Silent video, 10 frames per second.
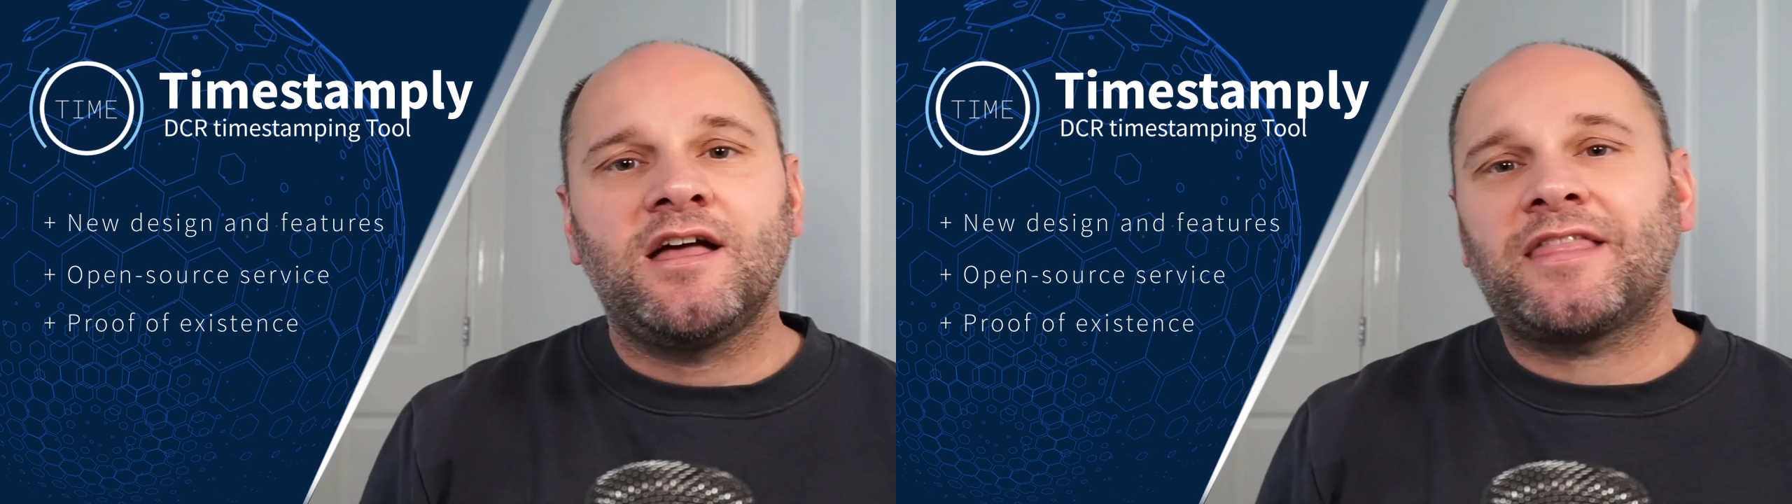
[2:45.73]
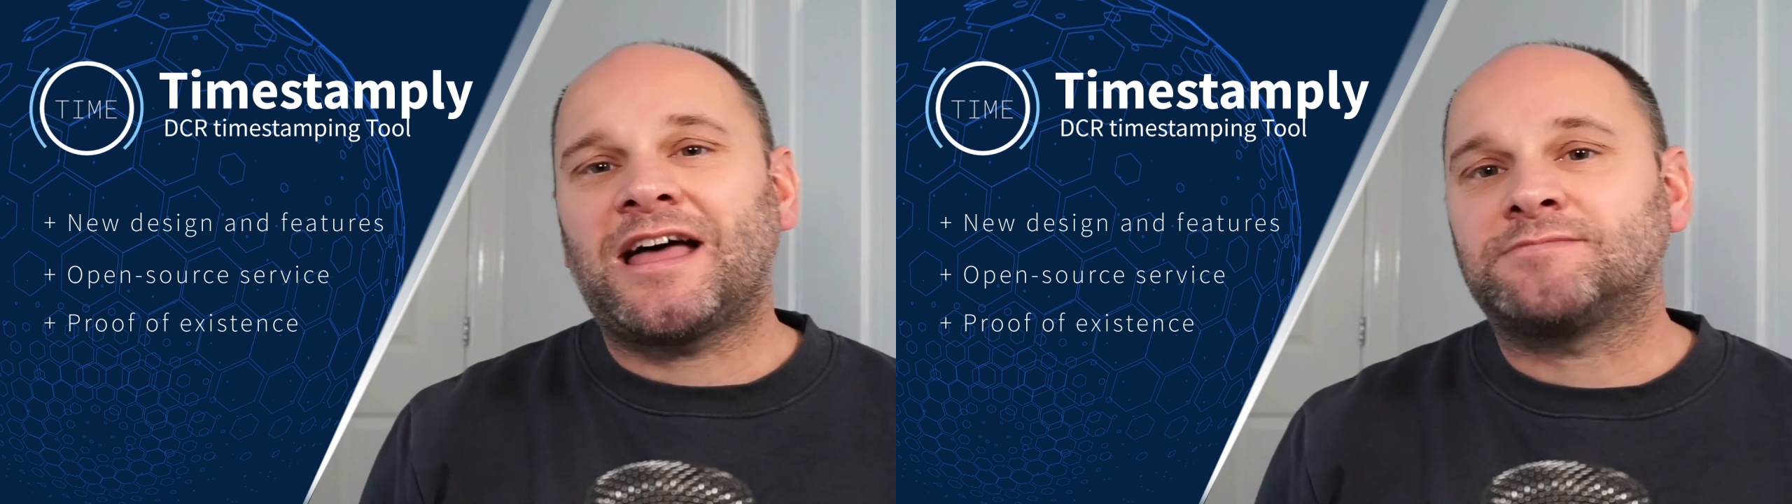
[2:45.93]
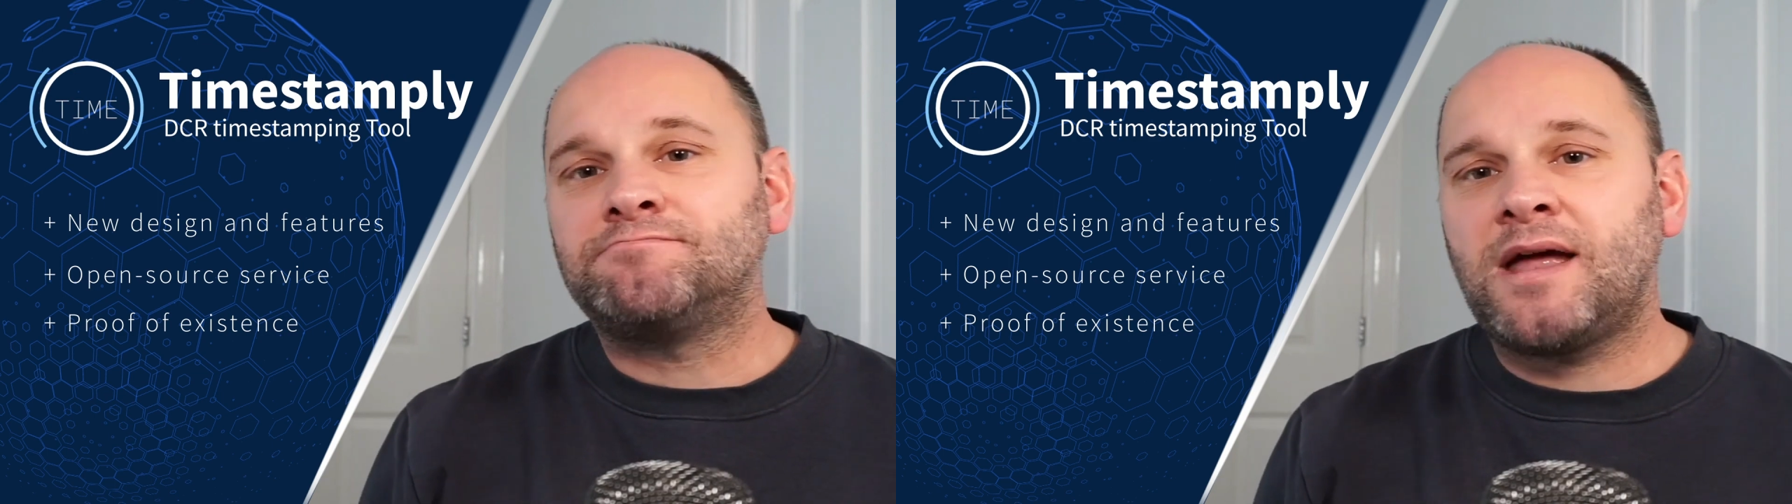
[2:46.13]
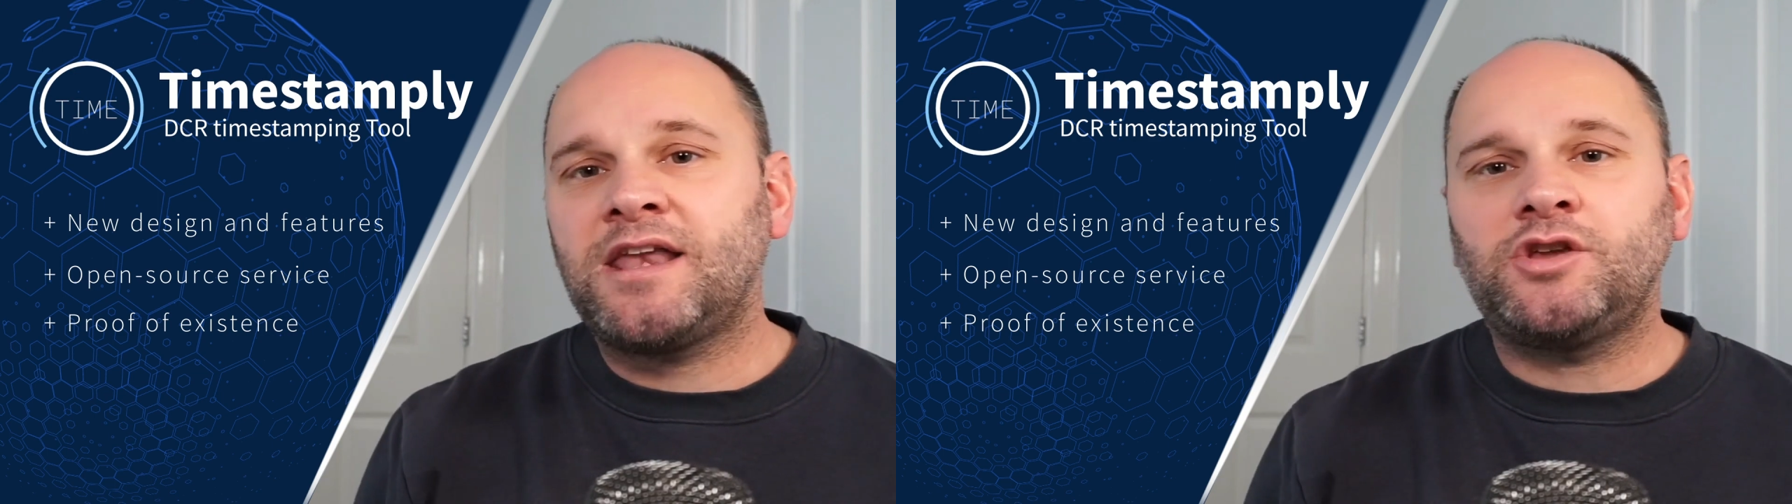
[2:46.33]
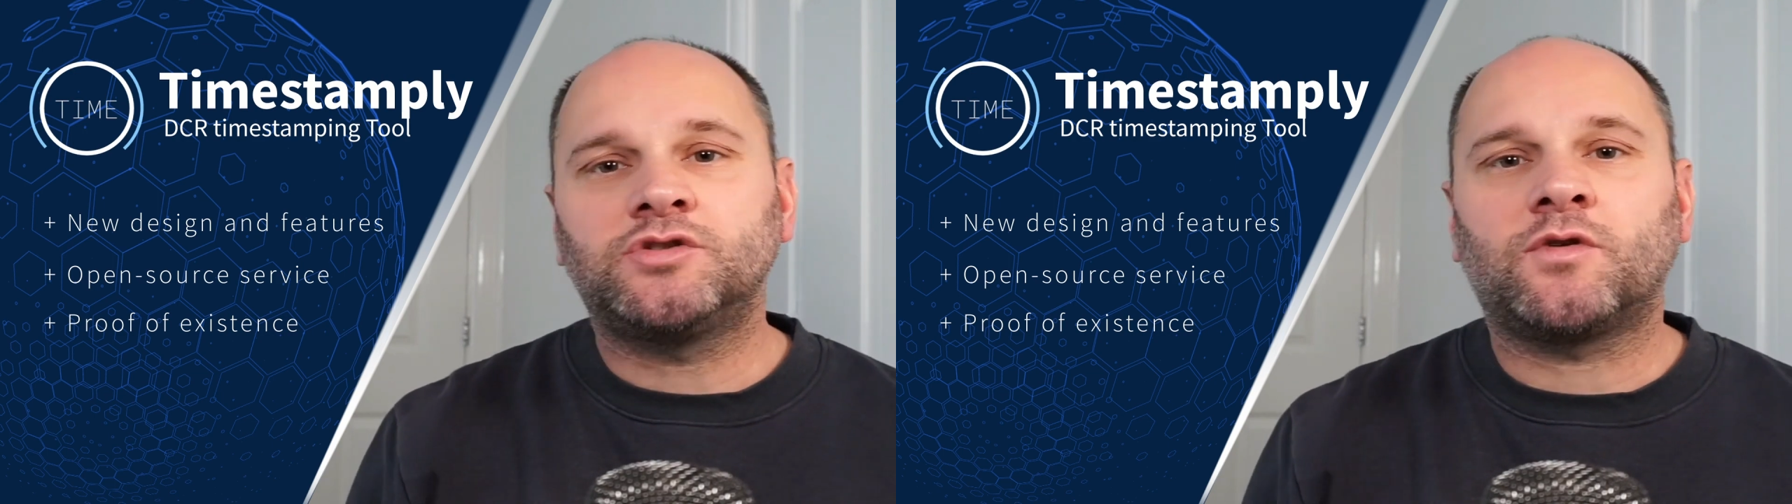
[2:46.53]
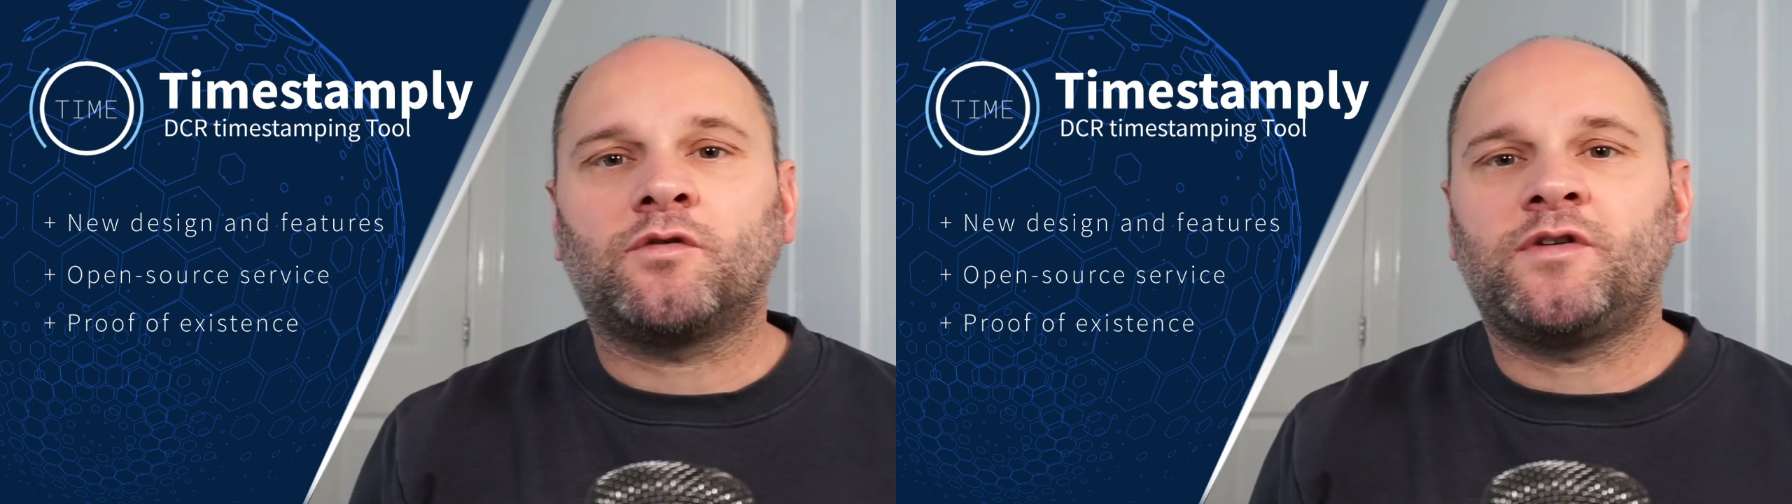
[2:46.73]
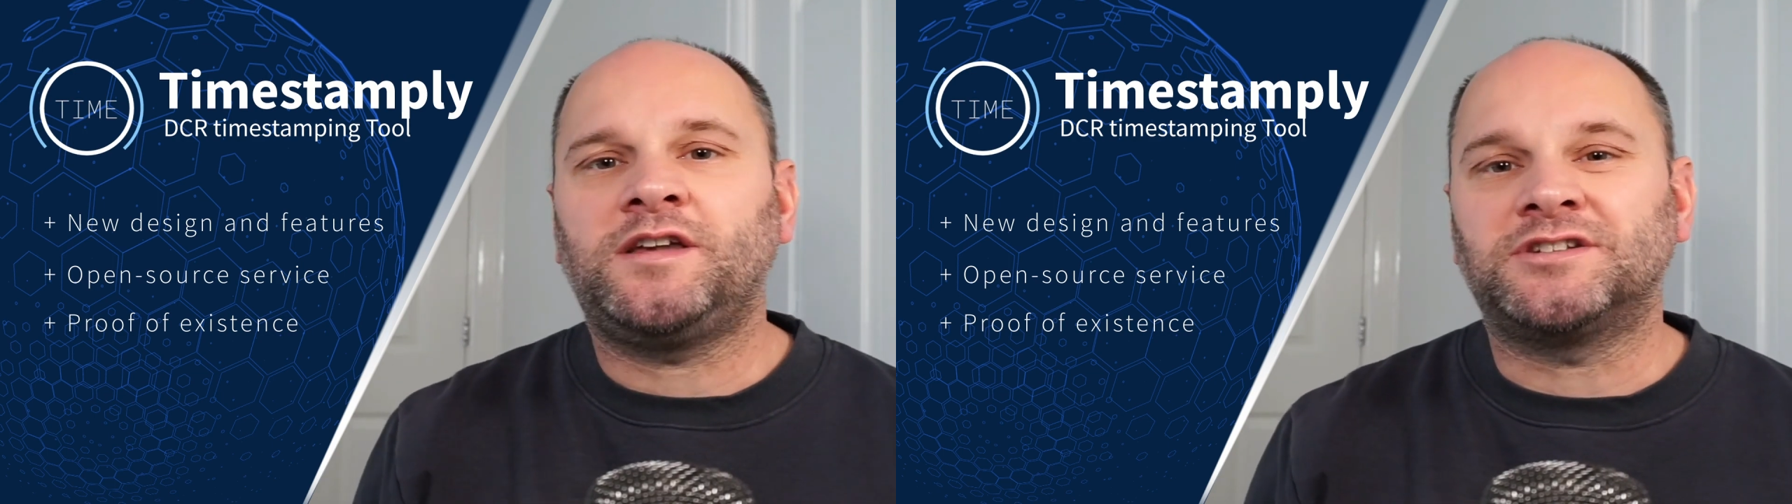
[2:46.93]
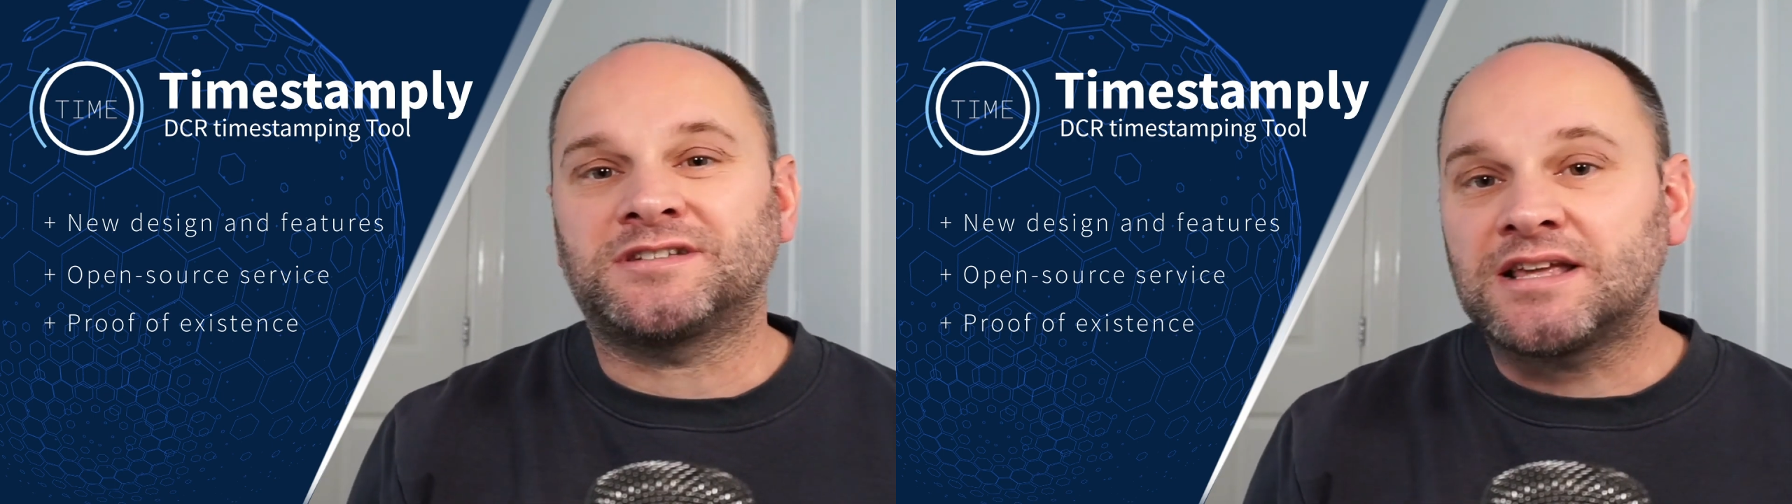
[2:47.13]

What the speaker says: has many useful features,